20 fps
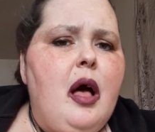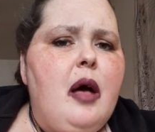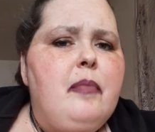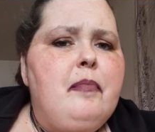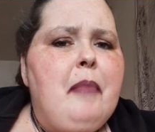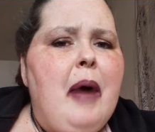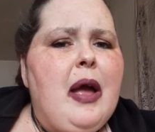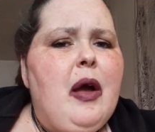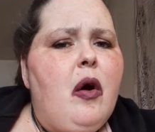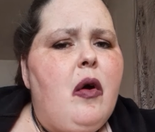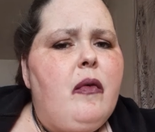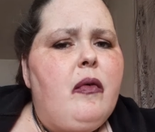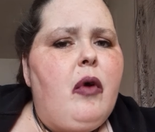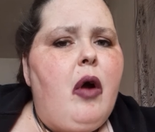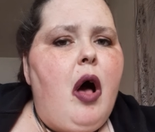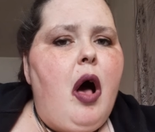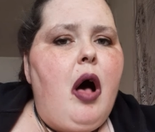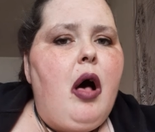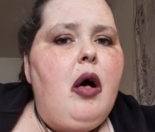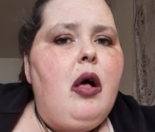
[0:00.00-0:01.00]
my
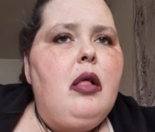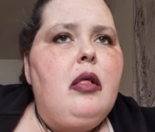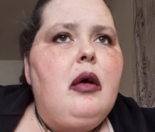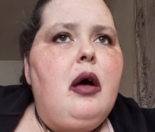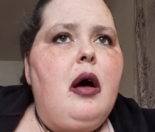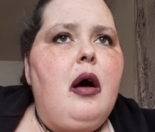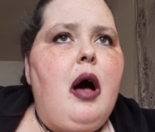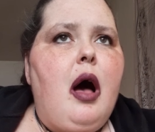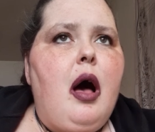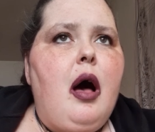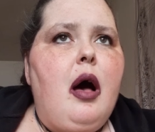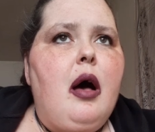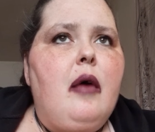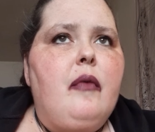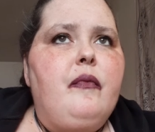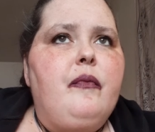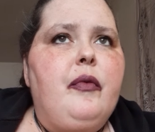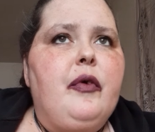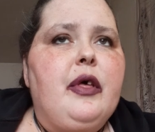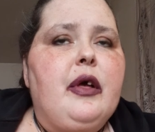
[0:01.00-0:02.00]
overall
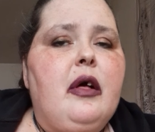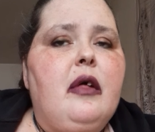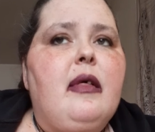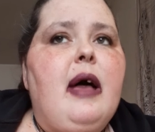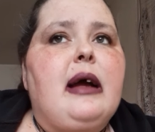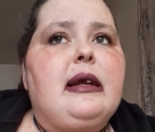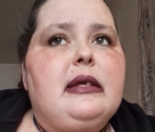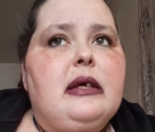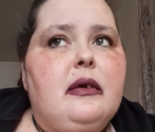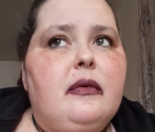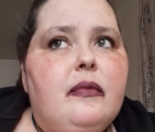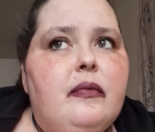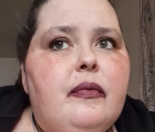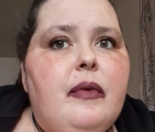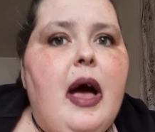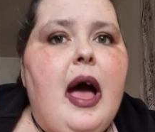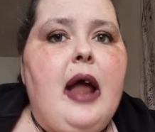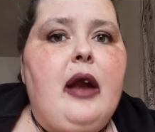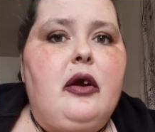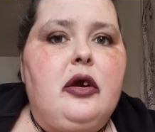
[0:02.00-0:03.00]
for the collective
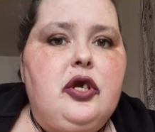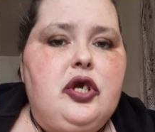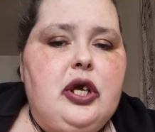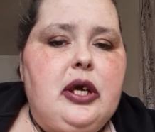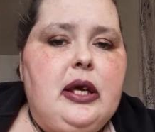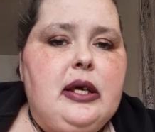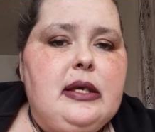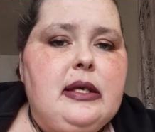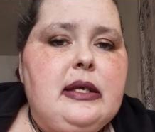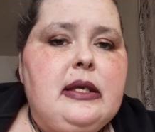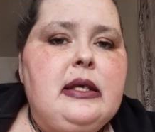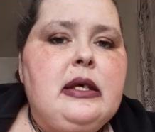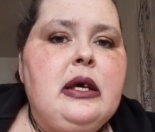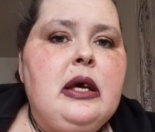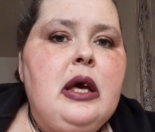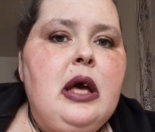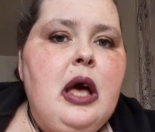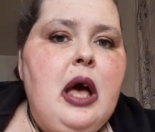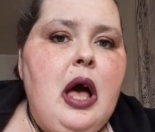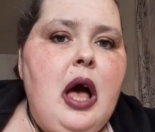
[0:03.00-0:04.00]
energies.
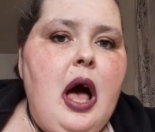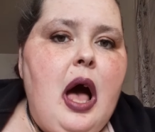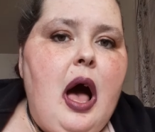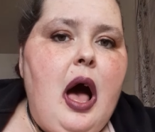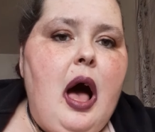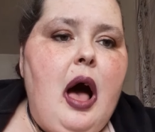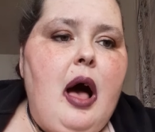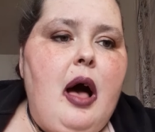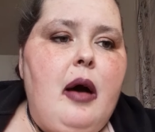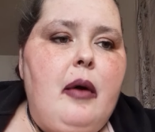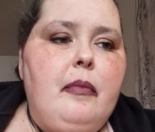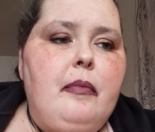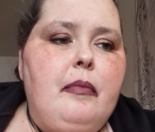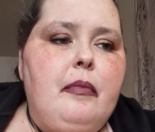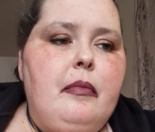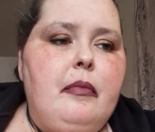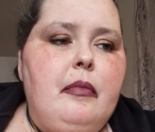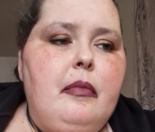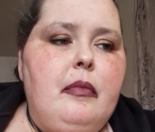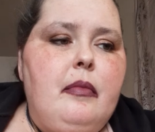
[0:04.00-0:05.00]

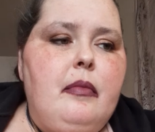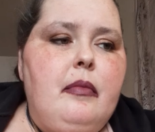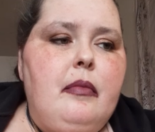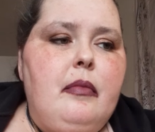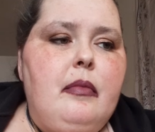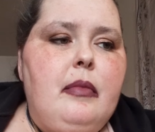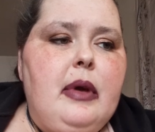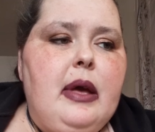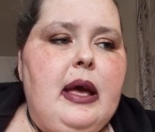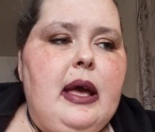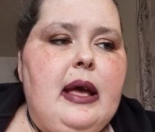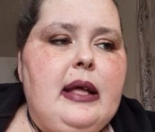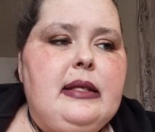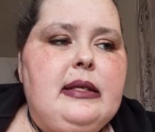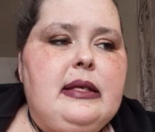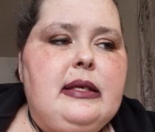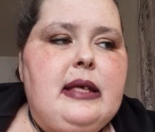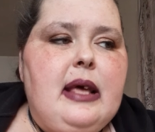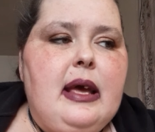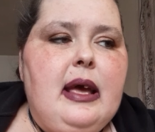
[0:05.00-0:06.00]

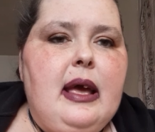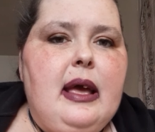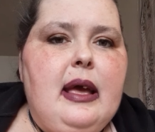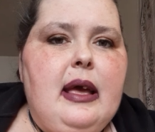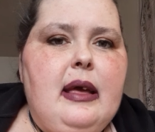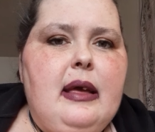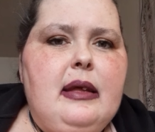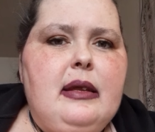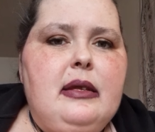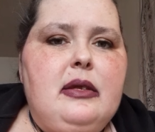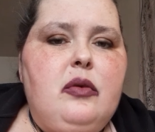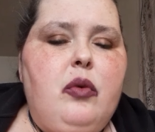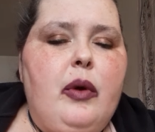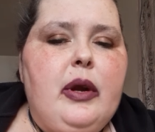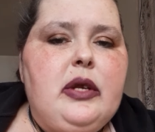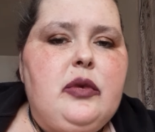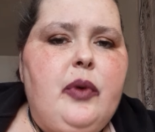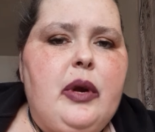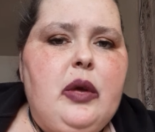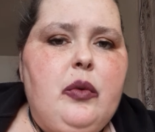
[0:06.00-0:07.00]

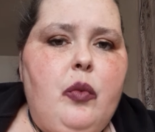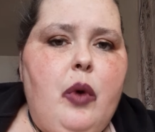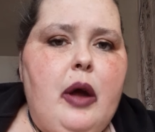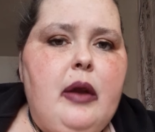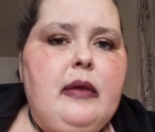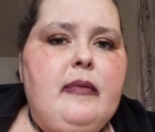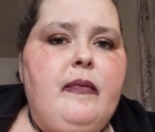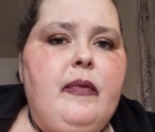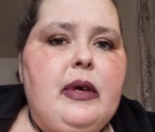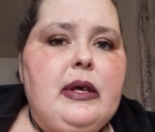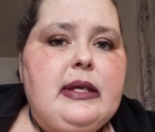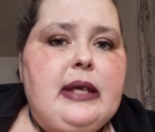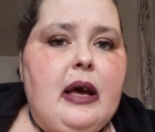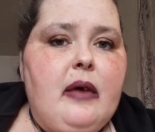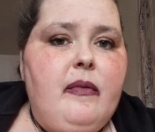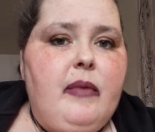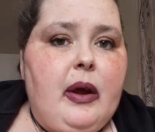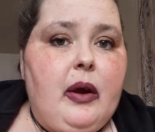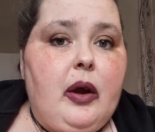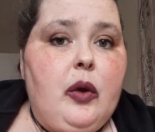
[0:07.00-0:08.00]
2021 feels like
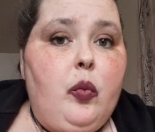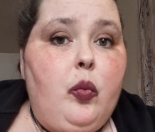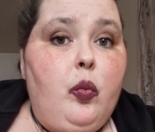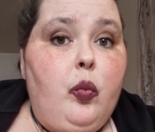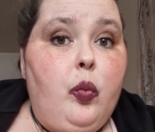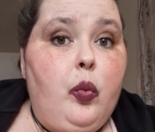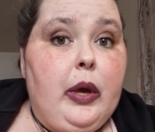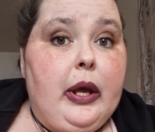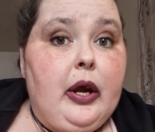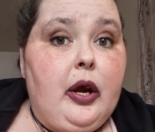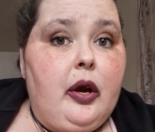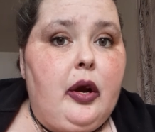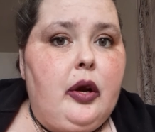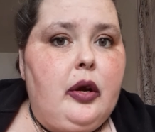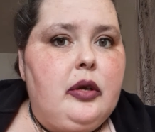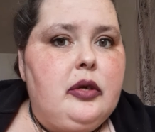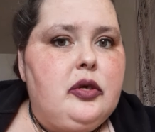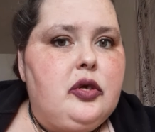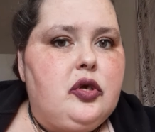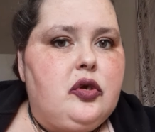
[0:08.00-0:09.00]
a very
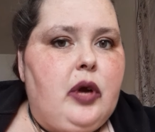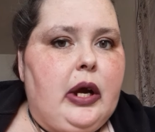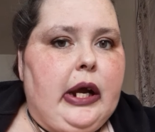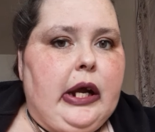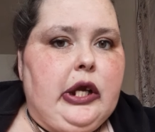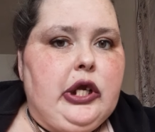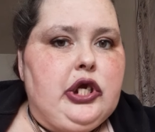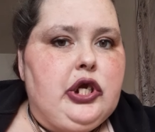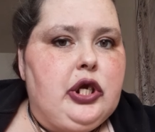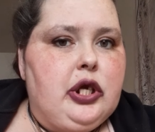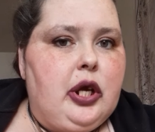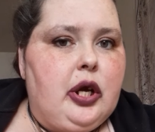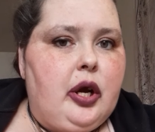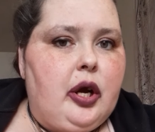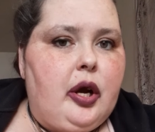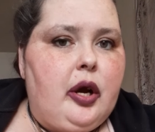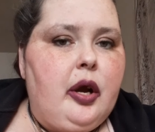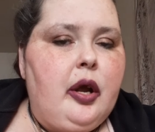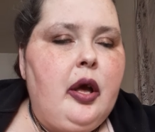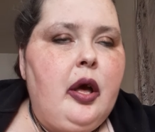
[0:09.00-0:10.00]
weird, strange
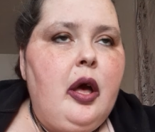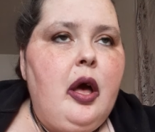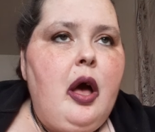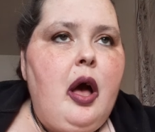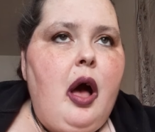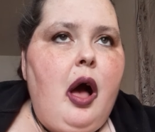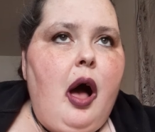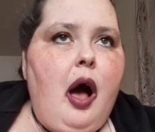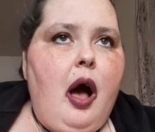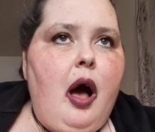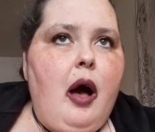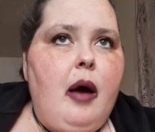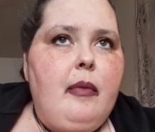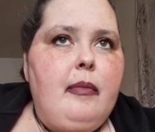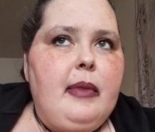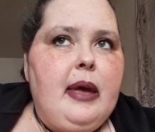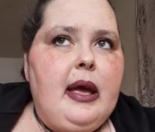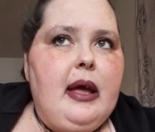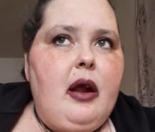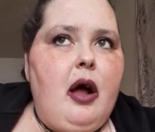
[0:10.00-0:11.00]
year.
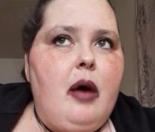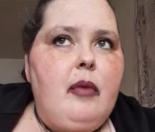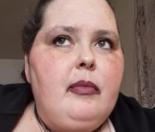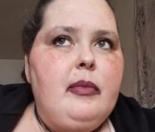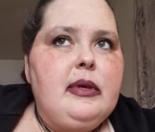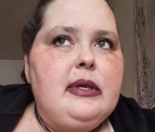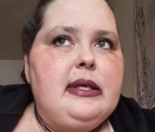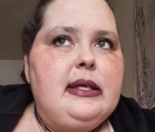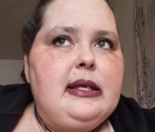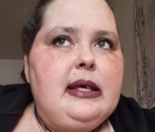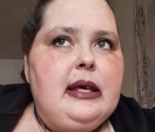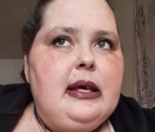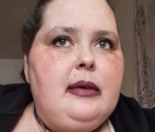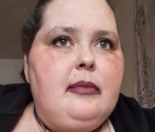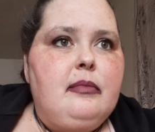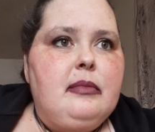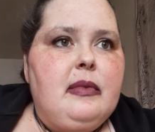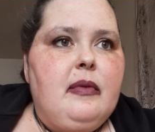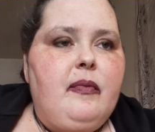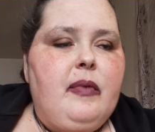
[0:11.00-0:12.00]
It almost
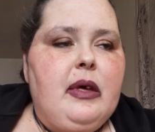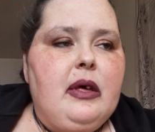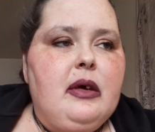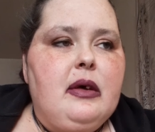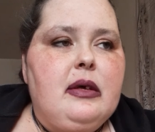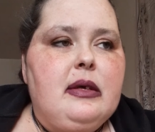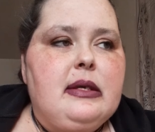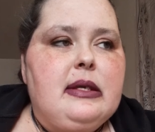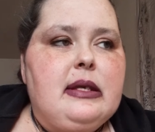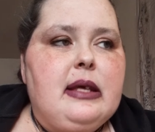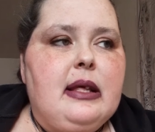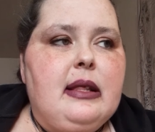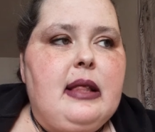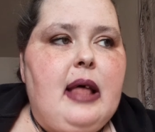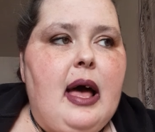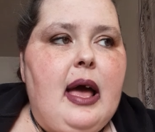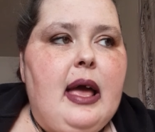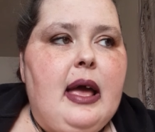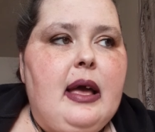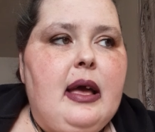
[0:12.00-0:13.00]
feels
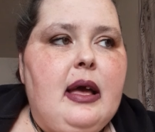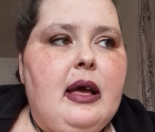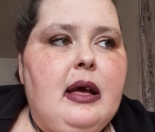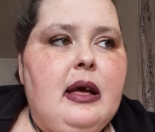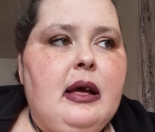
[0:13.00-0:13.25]
like